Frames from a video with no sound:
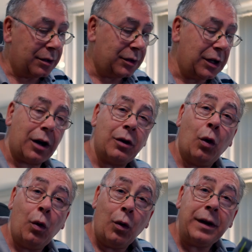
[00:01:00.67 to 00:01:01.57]
you know,
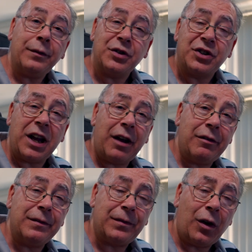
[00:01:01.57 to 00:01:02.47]
or even
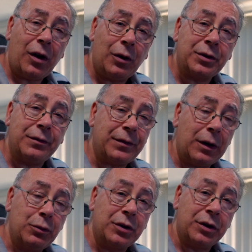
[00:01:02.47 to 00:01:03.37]
sharing files and
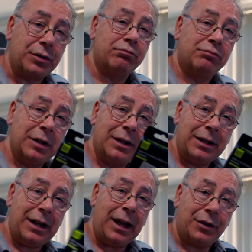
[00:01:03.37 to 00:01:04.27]
folders.
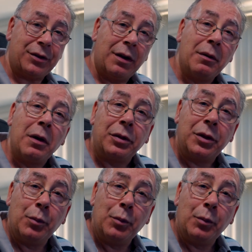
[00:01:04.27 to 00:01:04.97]
Yes, the